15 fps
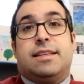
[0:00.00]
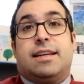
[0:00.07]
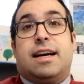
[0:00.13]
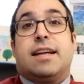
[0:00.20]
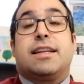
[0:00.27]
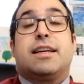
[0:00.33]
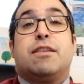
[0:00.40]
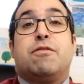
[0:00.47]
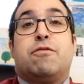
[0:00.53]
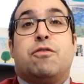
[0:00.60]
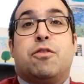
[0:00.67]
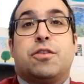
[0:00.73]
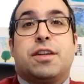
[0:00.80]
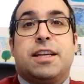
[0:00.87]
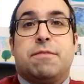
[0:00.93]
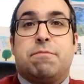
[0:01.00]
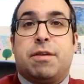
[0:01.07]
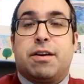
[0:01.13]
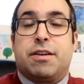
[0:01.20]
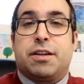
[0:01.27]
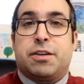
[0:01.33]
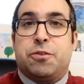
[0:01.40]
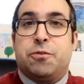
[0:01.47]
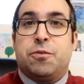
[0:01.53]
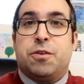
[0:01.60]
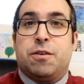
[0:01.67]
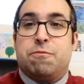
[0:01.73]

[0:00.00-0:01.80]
Article 14, Para 2